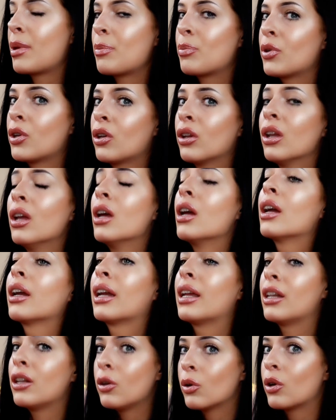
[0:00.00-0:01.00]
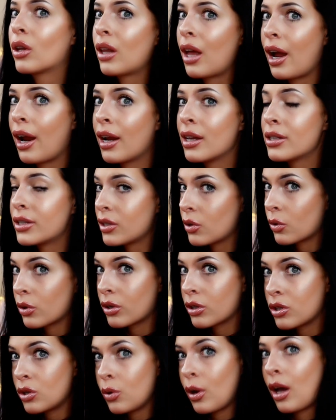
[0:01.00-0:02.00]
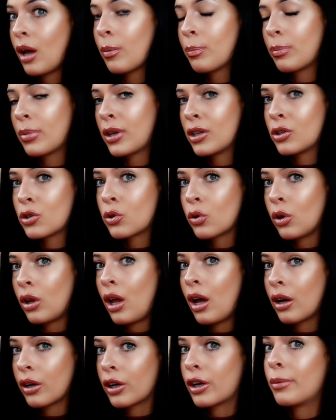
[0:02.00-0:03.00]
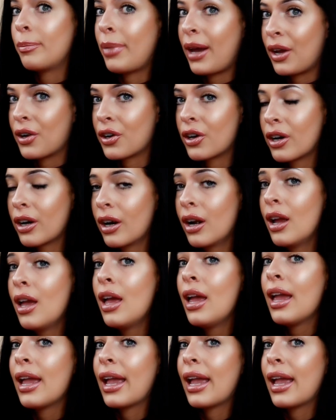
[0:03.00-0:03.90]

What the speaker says: people can utilize in order to help control hunger better.